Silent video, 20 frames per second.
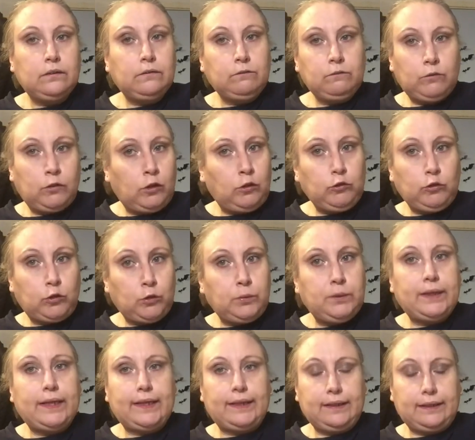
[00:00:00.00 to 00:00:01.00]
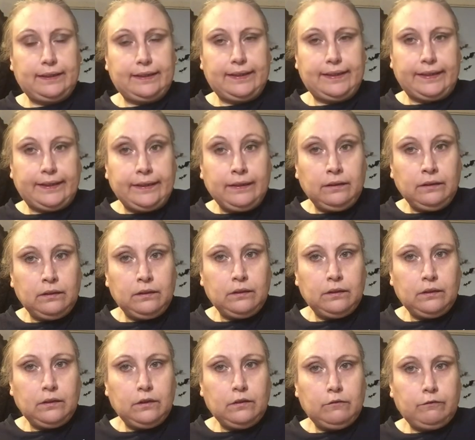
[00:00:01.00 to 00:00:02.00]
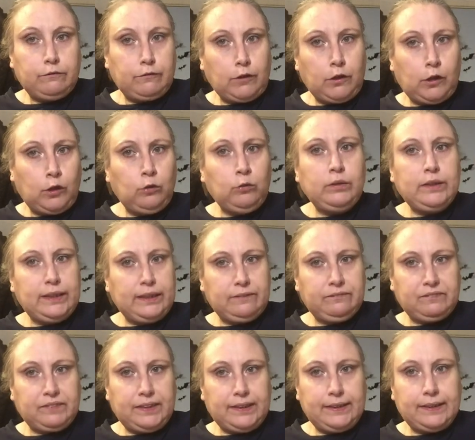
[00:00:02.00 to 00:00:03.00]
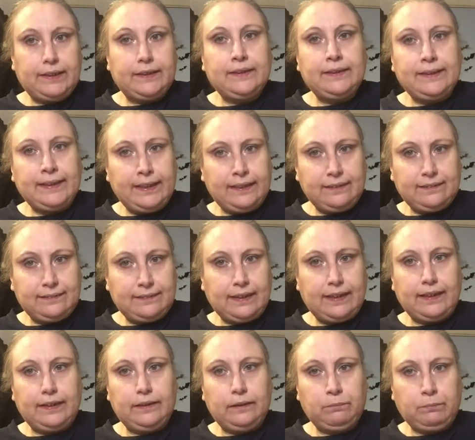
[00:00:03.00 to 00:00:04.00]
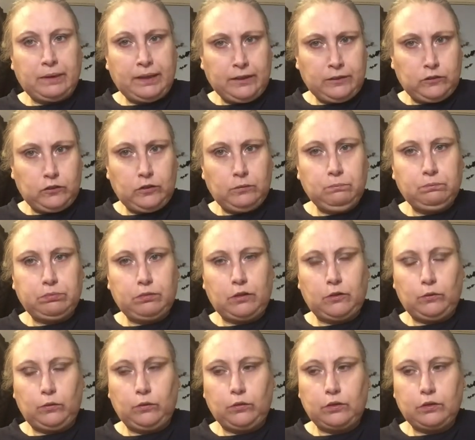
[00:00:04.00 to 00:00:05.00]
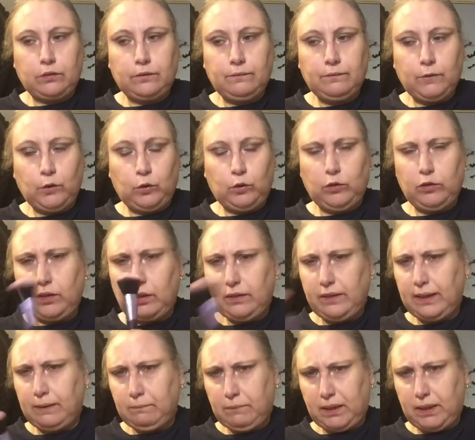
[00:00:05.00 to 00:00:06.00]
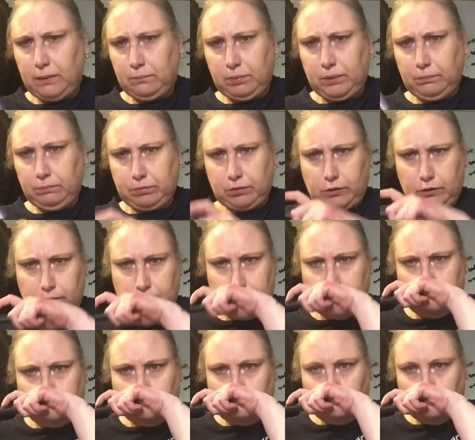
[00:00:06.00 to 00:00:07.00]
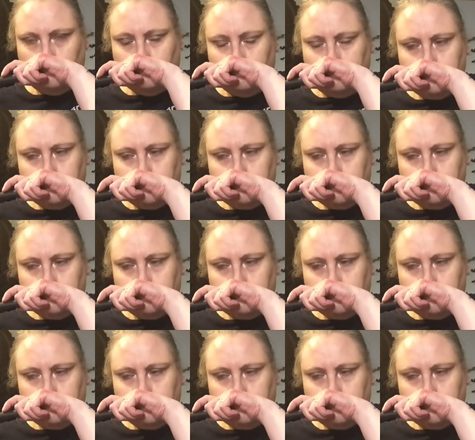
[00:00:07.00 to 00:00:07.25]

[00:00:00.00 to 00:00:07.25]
not doing anything, for a whole evening, and the next day the packaging broke, although that might have been broken before.